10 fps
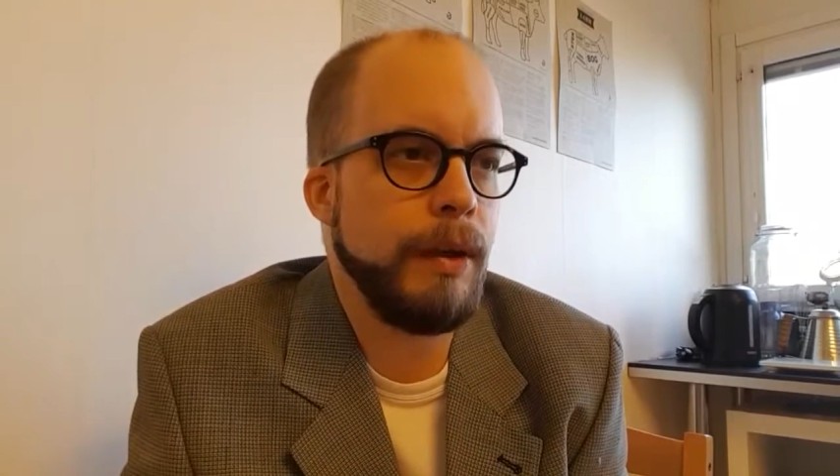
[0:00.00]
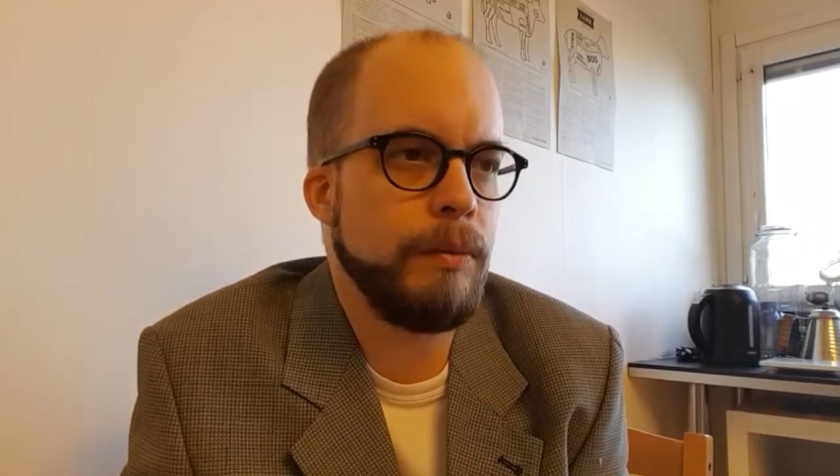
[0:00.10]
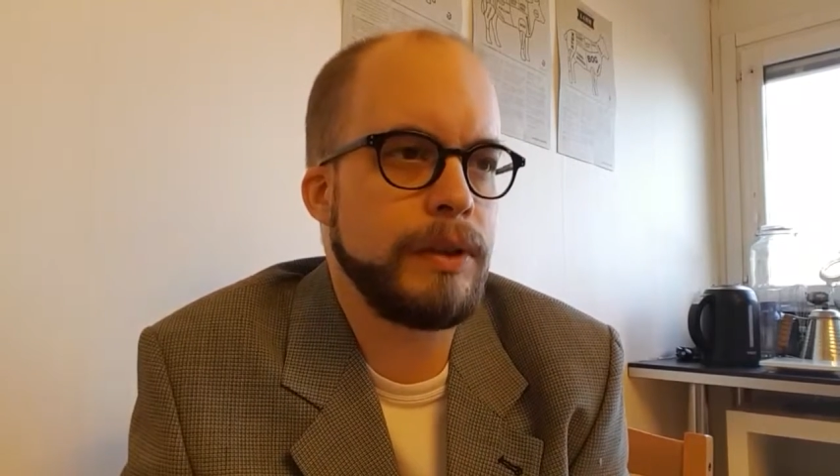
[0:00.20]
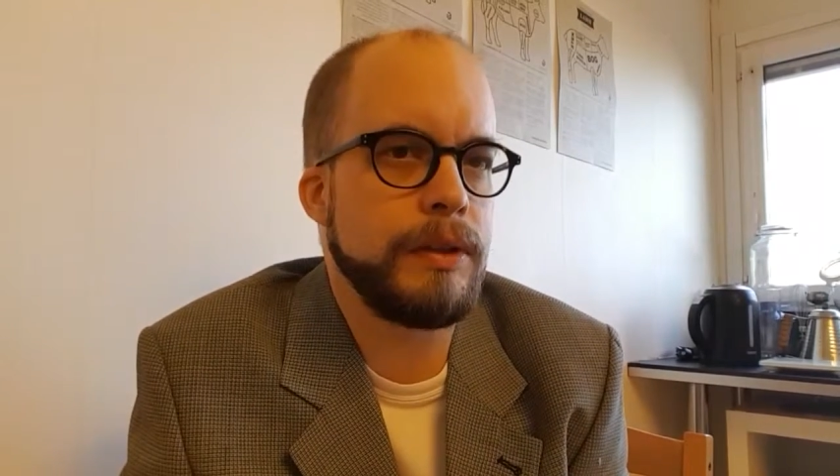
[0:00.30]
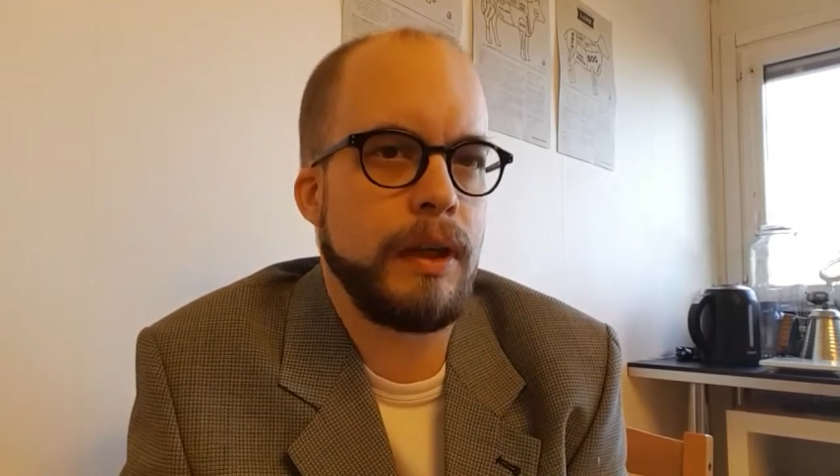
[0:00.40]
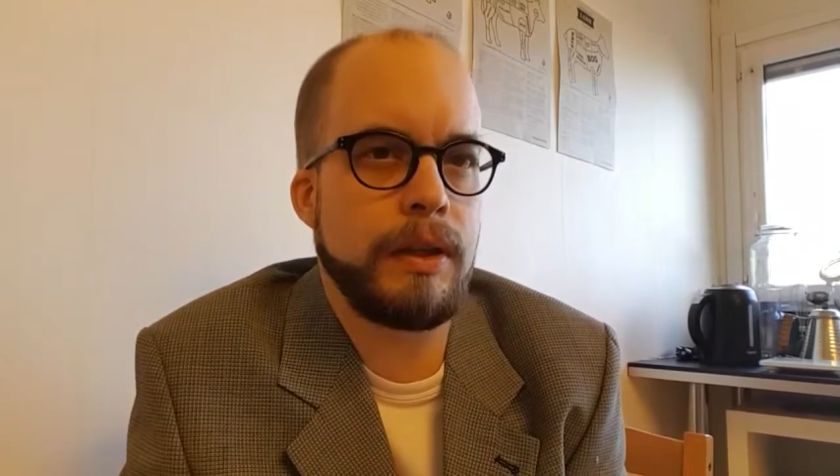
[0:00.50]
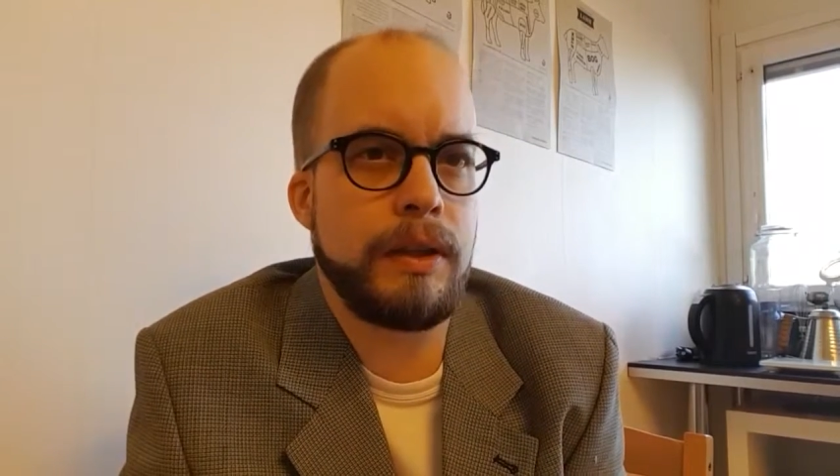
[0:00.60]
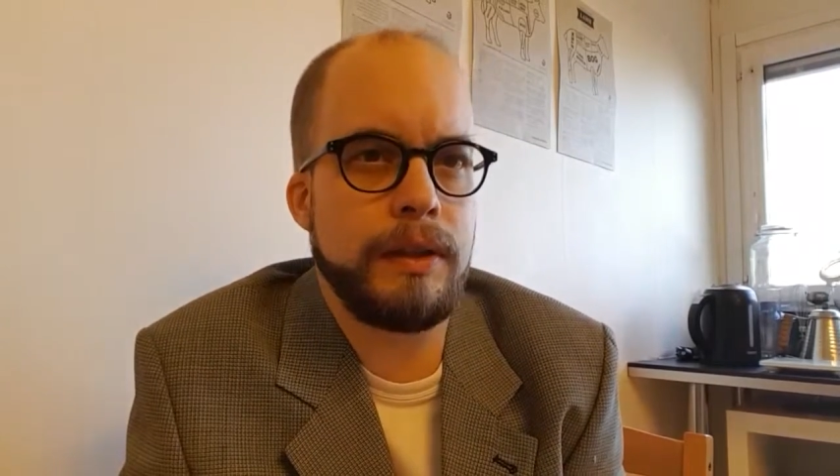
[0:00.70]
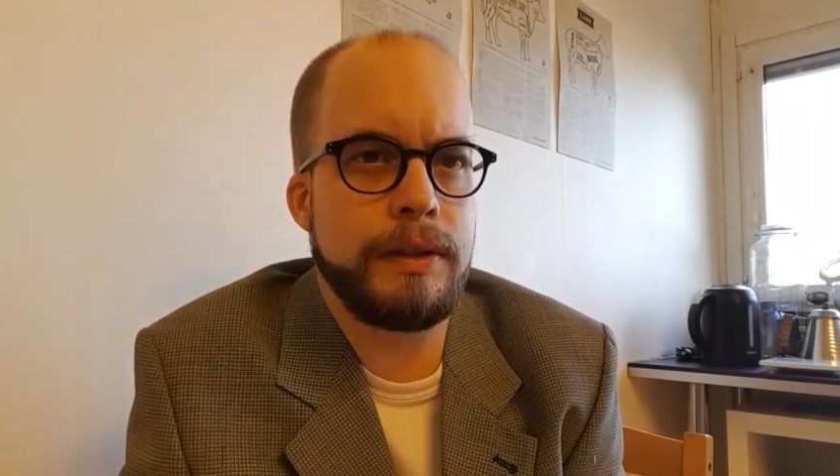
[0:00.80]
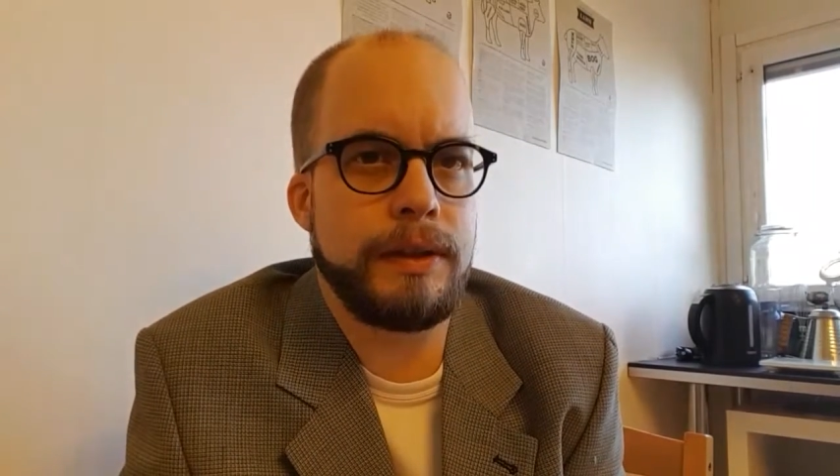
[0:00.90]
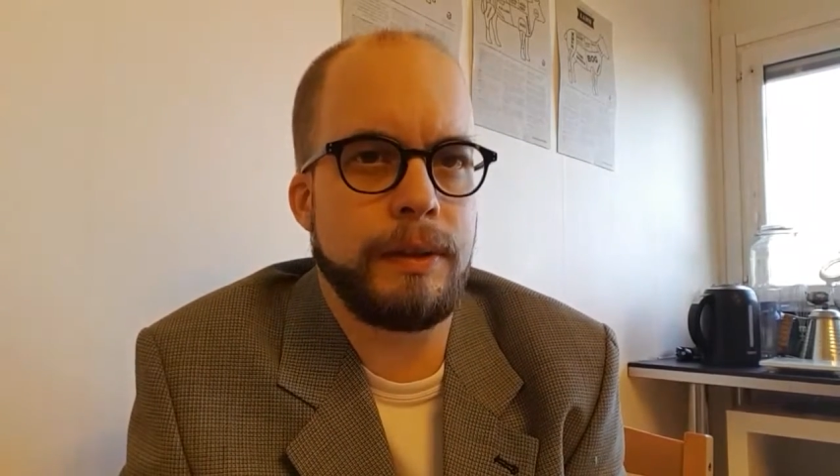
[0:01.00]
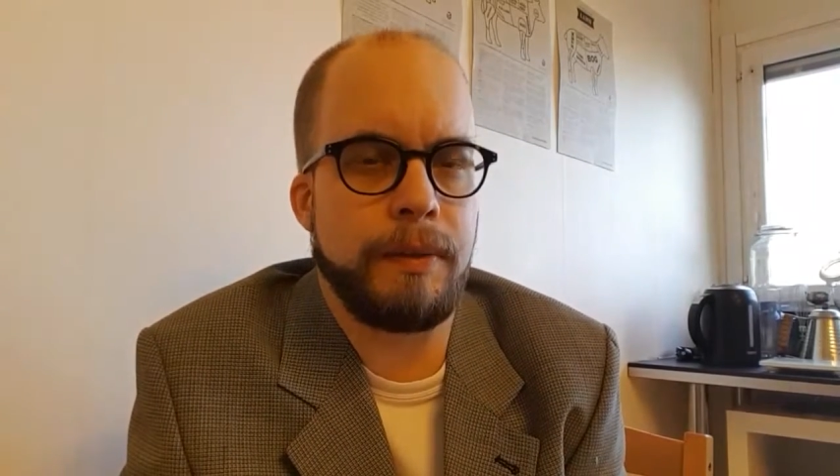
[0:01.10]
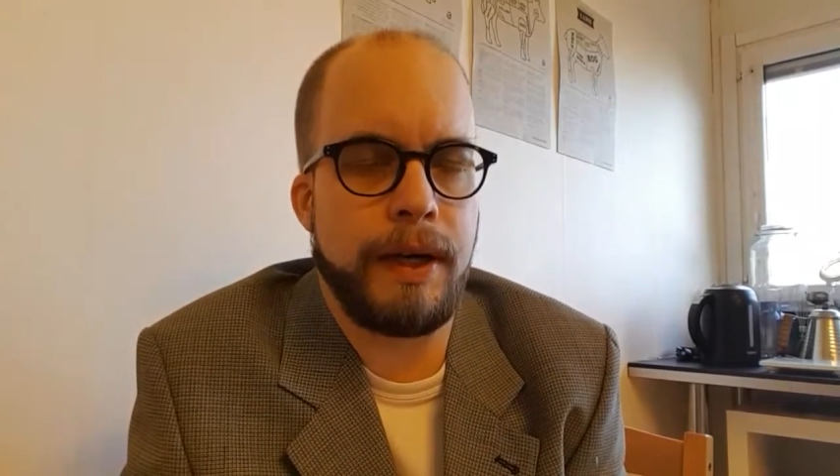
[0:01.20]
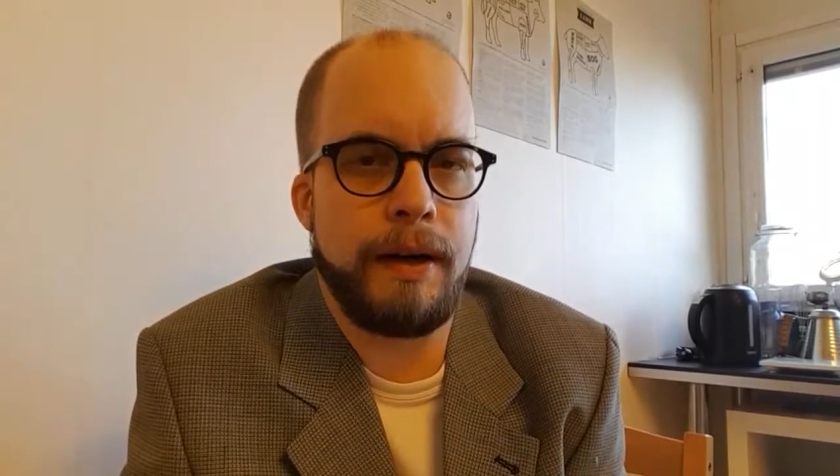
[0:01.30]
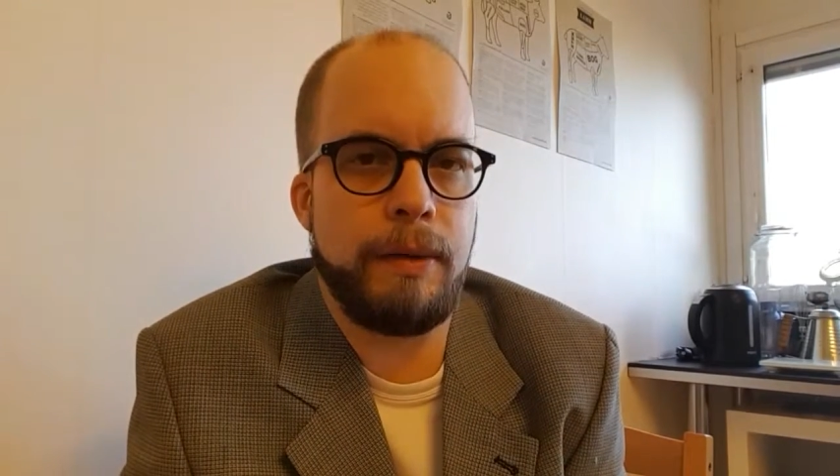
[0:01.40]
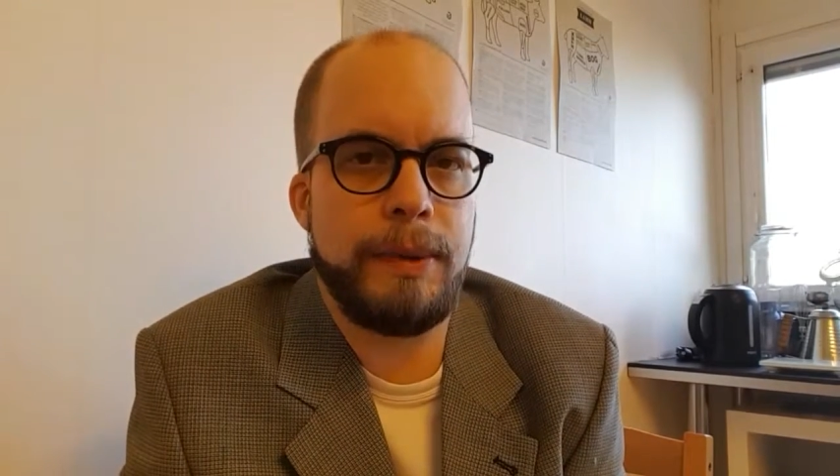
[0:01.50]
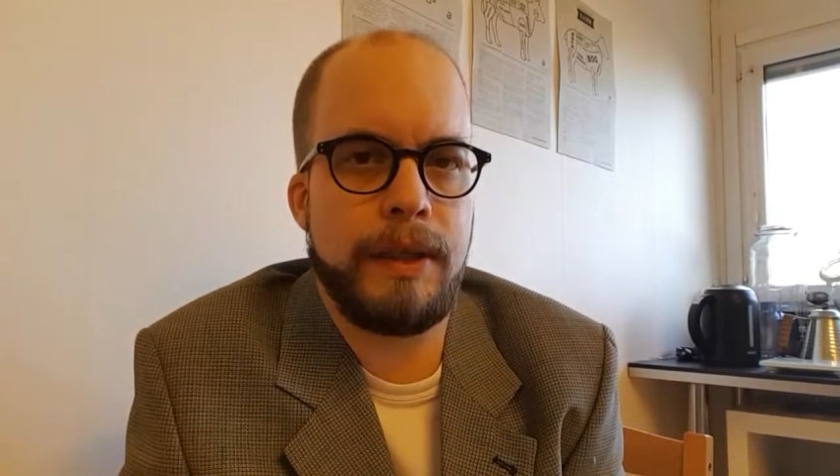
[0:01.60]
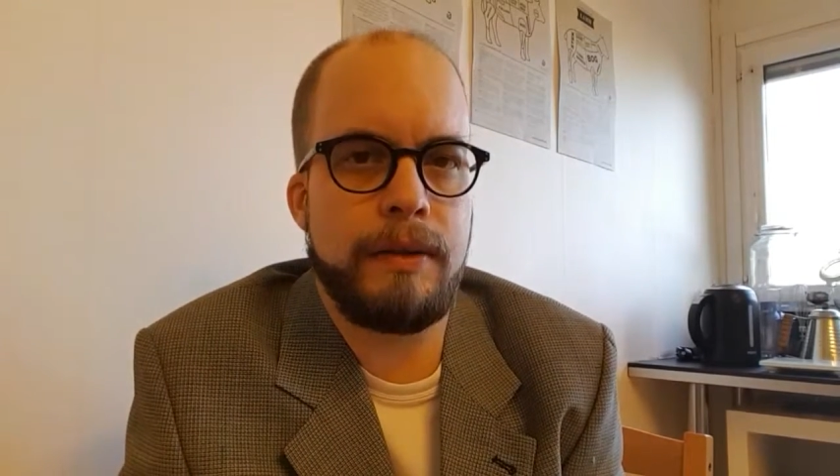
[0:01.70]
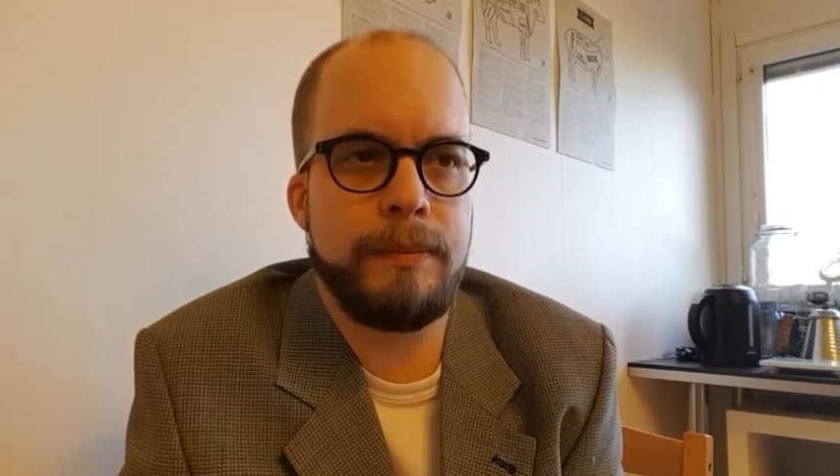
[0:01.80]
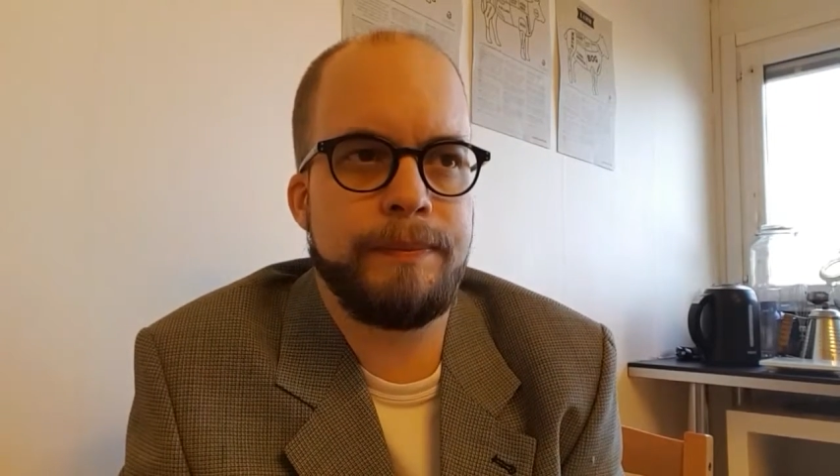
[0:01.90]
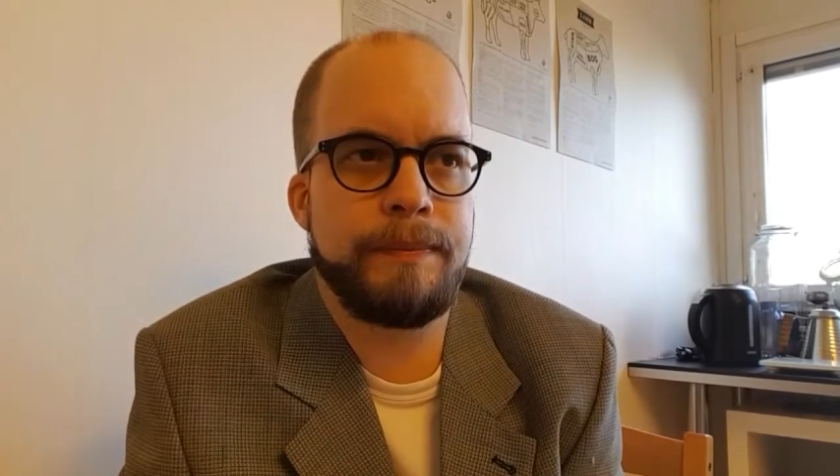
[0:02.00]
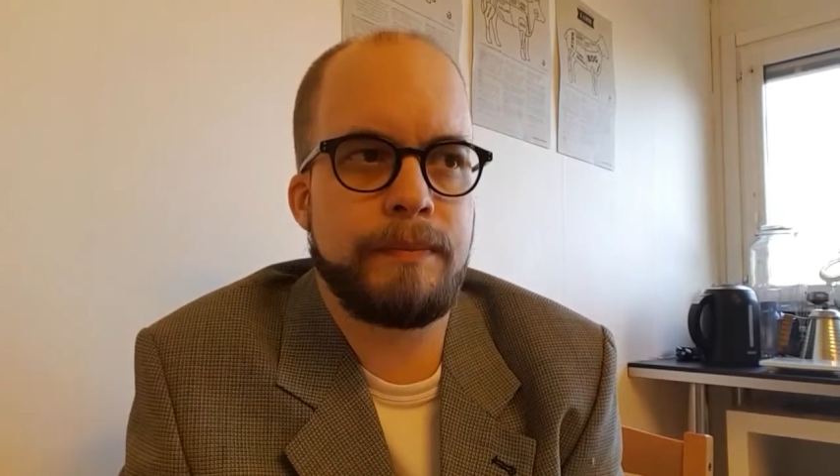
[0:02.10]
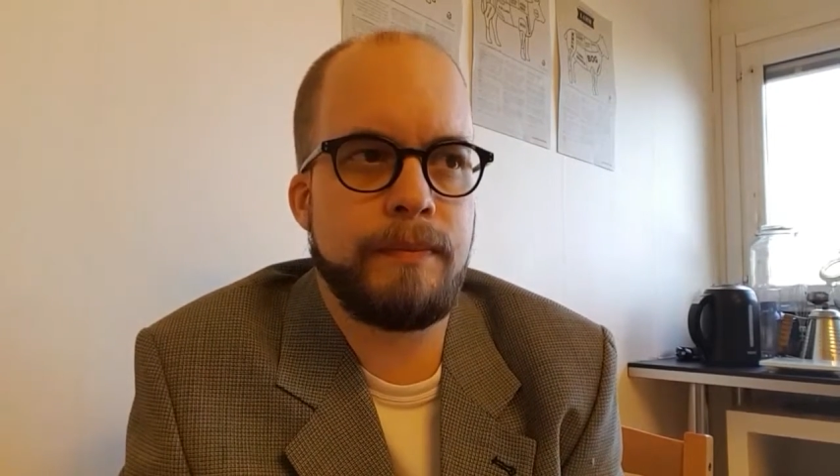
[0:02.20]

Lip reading: with chocolate, some caramel,